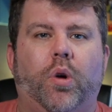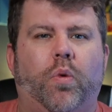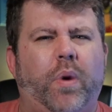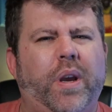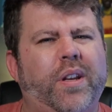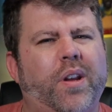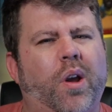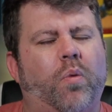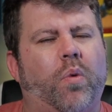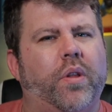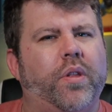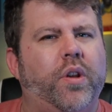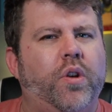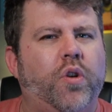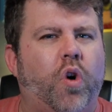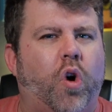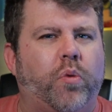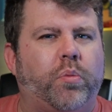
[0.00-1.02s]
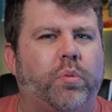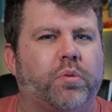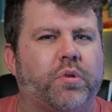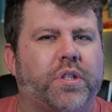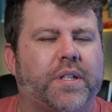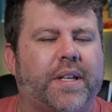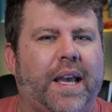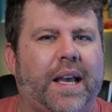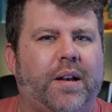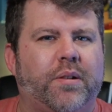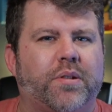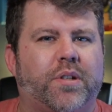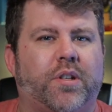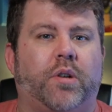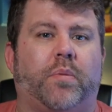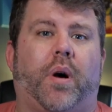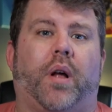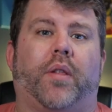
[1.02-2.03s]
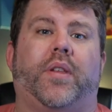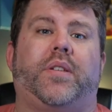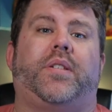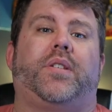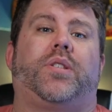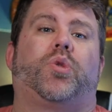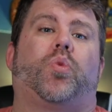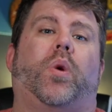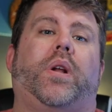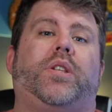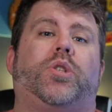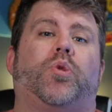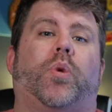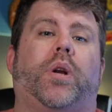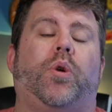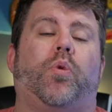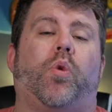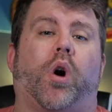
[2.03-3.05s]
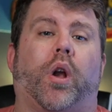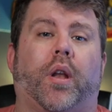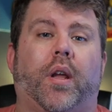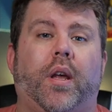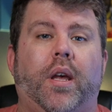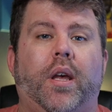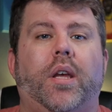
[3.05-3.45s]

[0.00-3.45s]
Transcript: Well, you don't want the normal scale. Come on, this is twenty twenty-one.